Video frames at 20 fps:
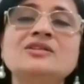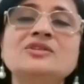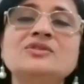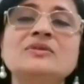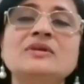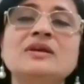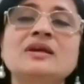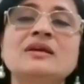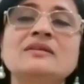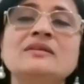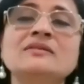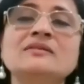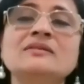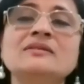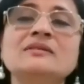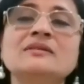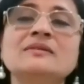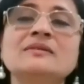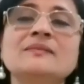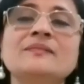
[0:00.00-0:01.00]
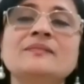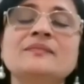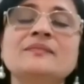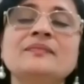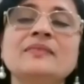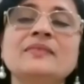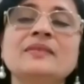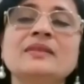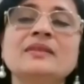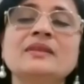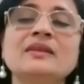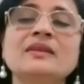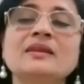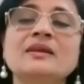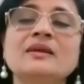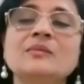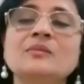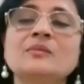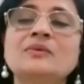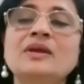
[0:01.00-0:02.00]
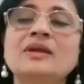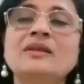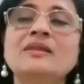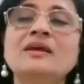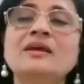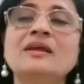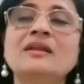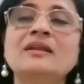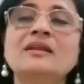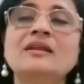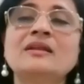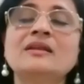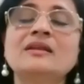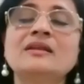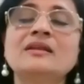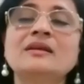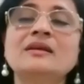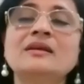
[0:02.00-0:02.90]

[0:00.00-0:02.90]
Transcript: stress. Breathe in.